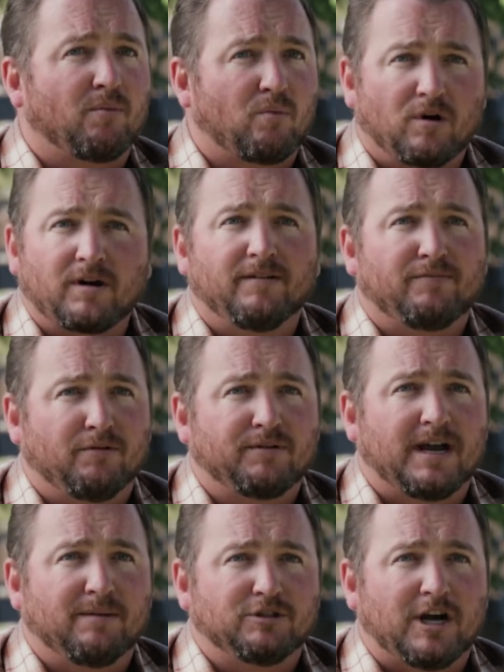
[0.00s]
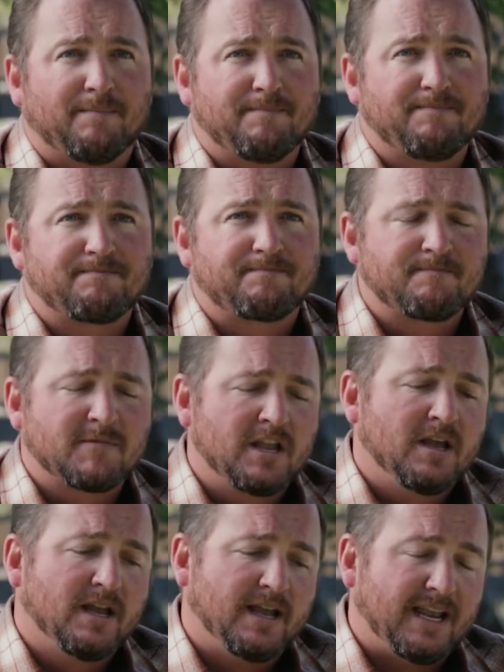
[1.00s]
you're working a full-time job.
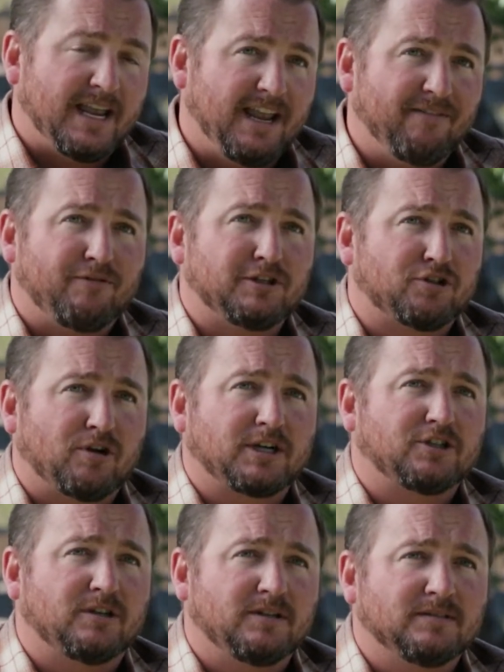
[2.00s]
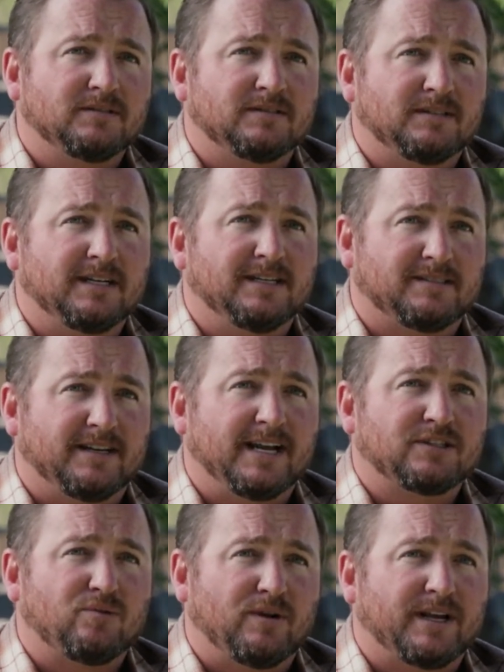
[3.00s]
Infrastructure is the
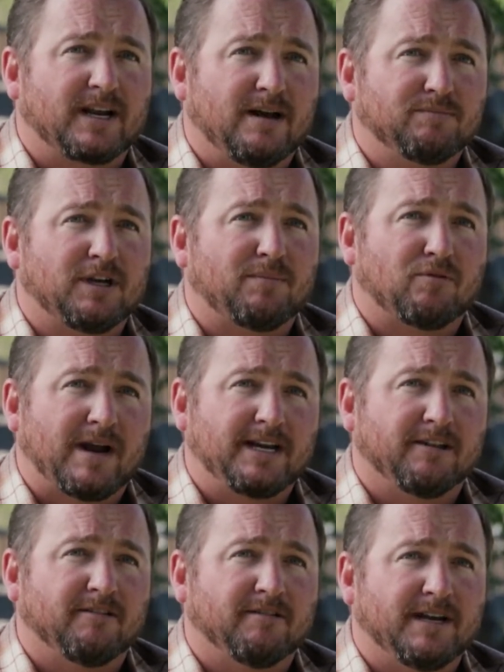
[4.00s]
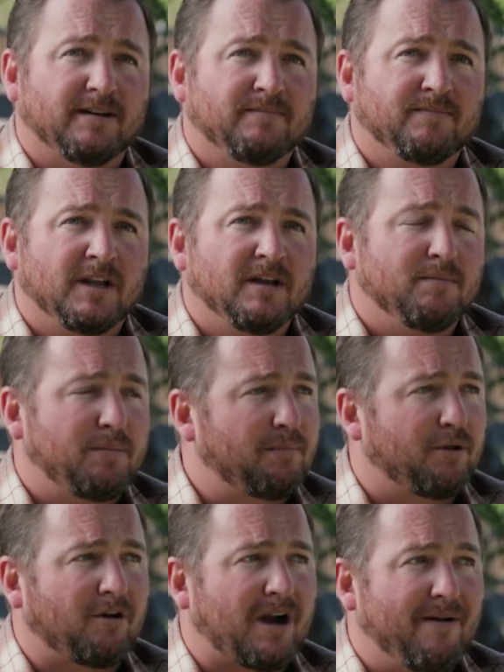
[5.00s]
next one that comes up regularly.
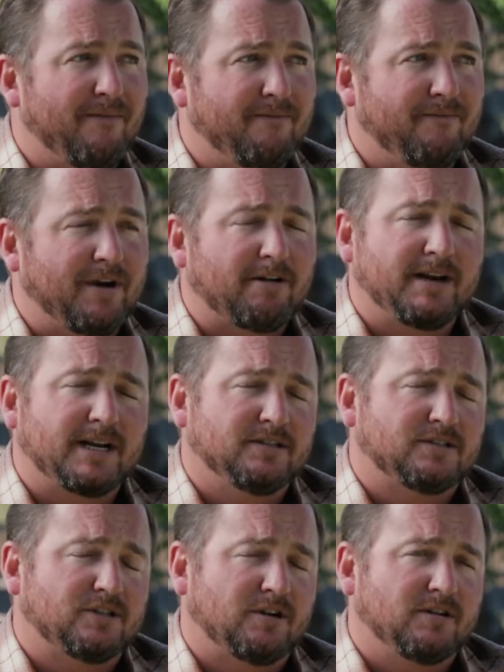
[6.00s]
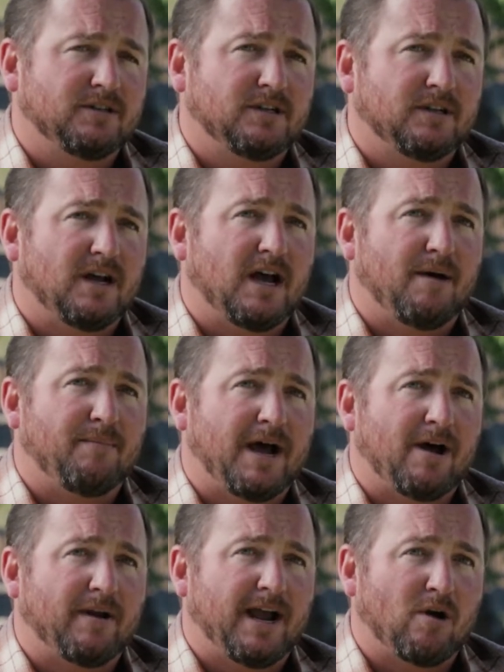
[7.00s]
People are very concerned
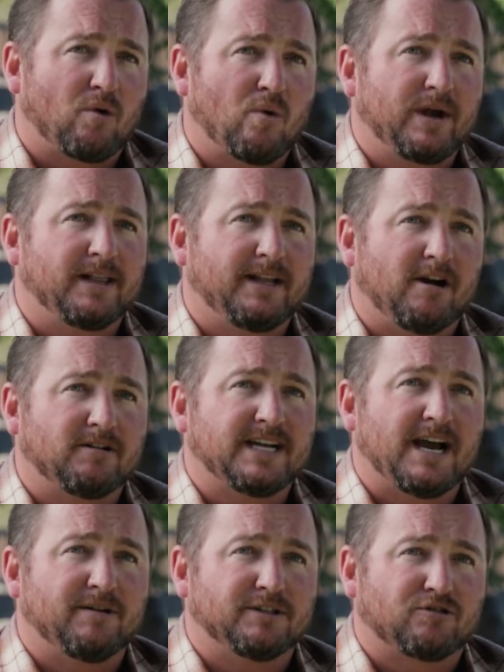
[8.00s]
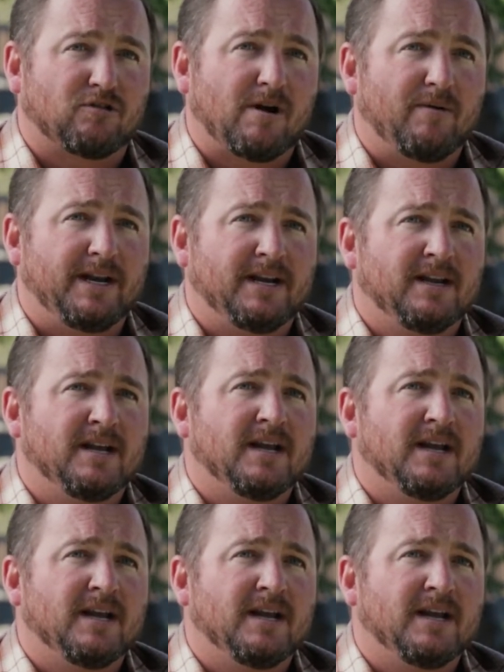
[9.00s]
about how quickly our town is growing